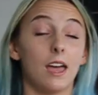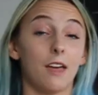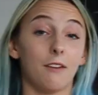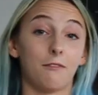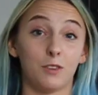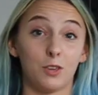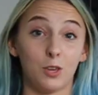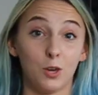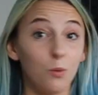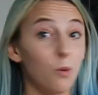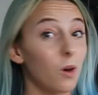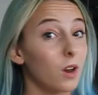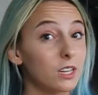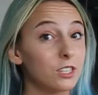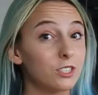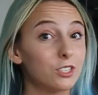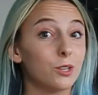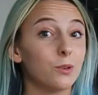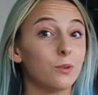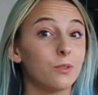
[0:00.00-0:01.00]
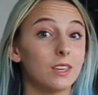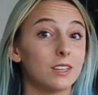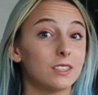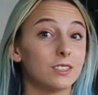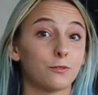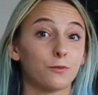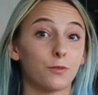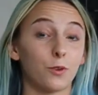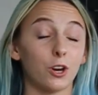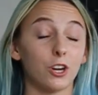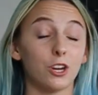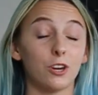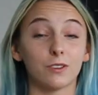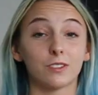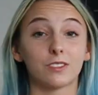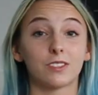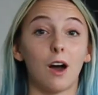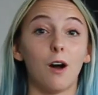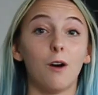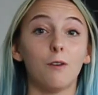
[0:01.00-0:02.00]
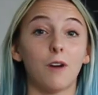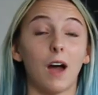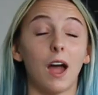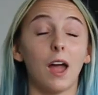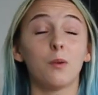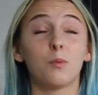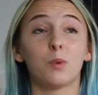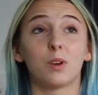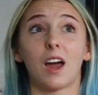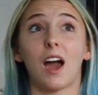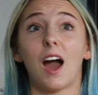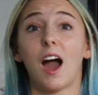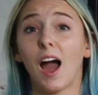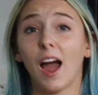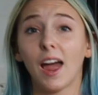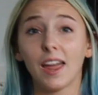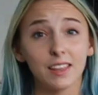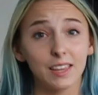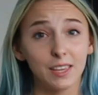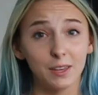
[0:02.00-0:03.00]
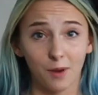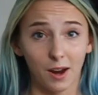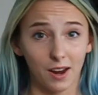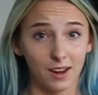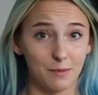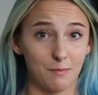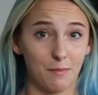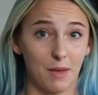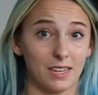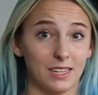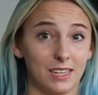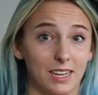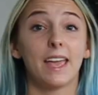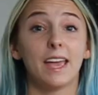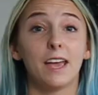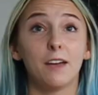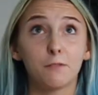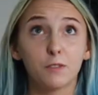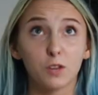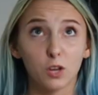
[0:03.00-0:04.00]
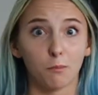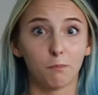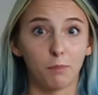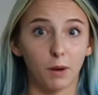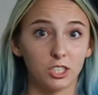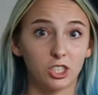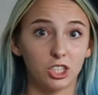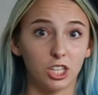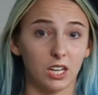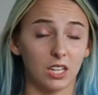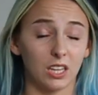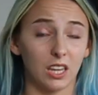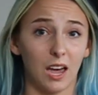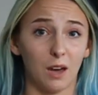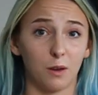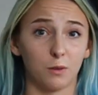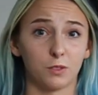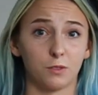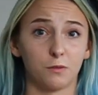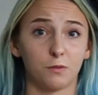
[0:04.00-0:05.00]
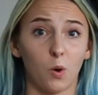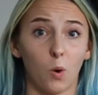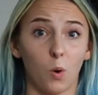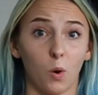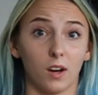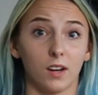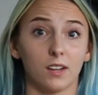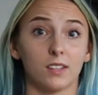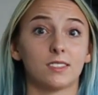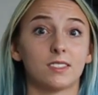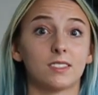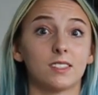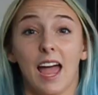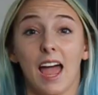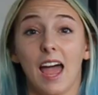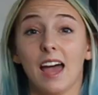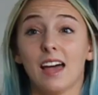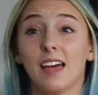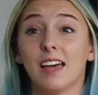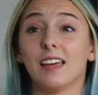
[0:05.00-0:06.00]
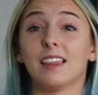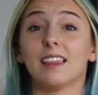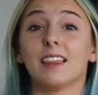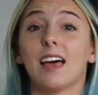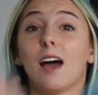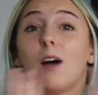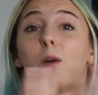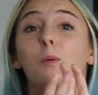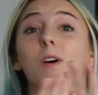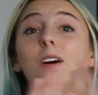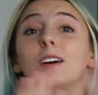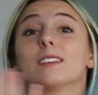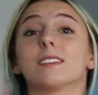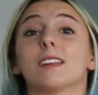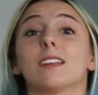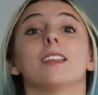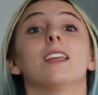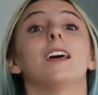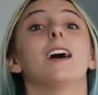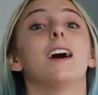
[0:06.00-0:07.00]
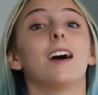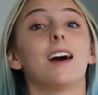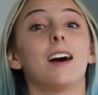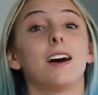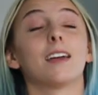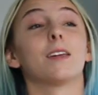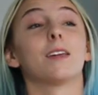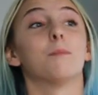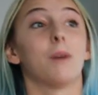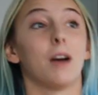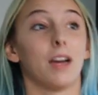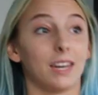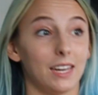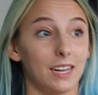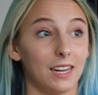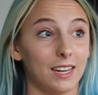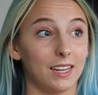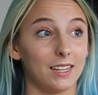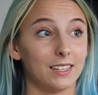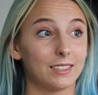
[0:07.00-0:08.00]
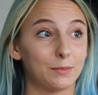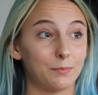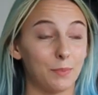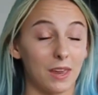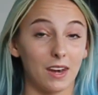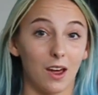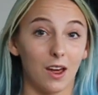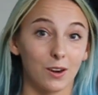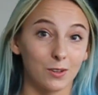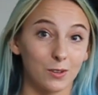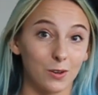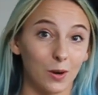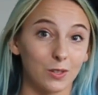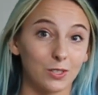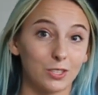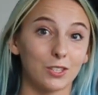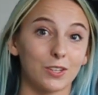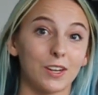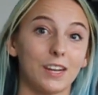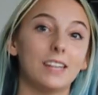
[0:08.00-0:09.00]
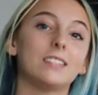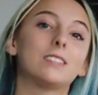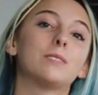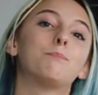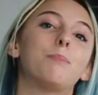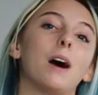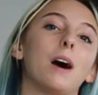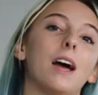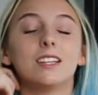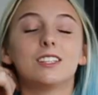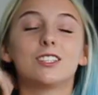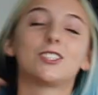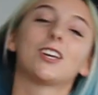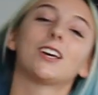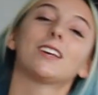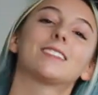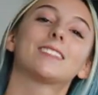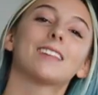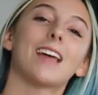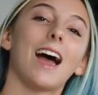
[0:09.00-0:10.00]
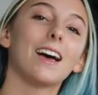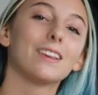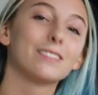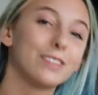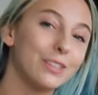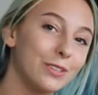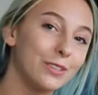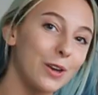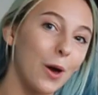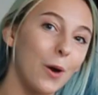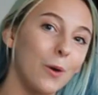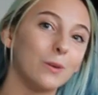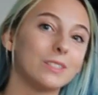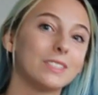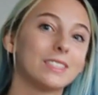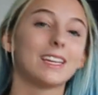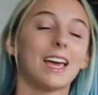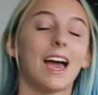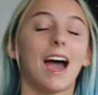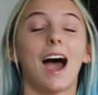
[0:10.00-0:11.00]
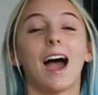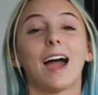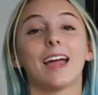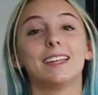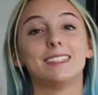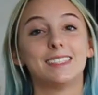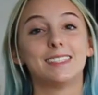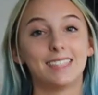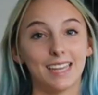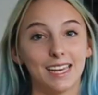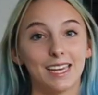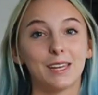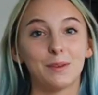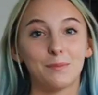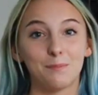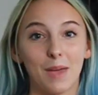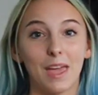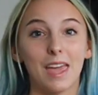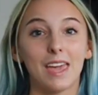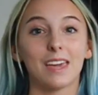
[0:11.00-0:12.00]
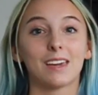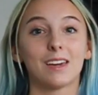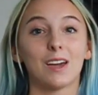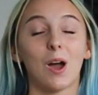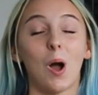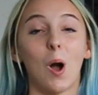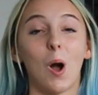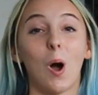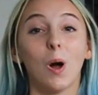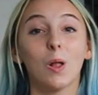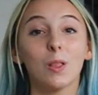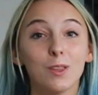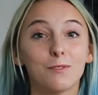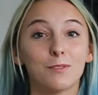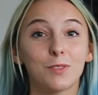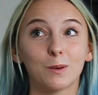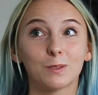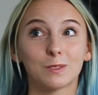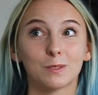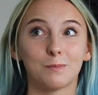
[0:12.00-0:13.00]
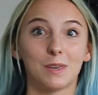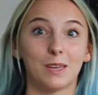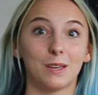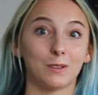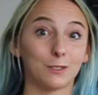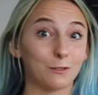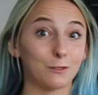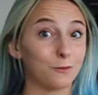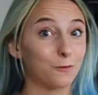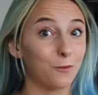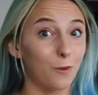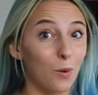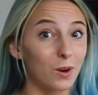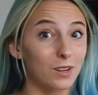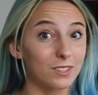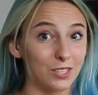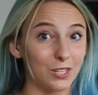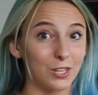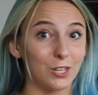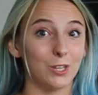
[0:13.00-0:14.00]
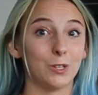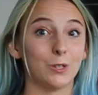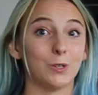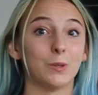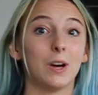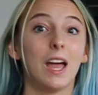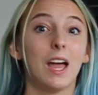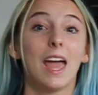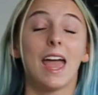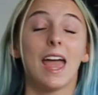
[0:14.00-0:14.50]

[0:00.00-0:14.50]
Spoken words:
if you want to do this for yourself, I would highly recommend it. If your budget allows, of course. And that was a lot of money spent on groceries, but just as a note, I did make all of those meals for two,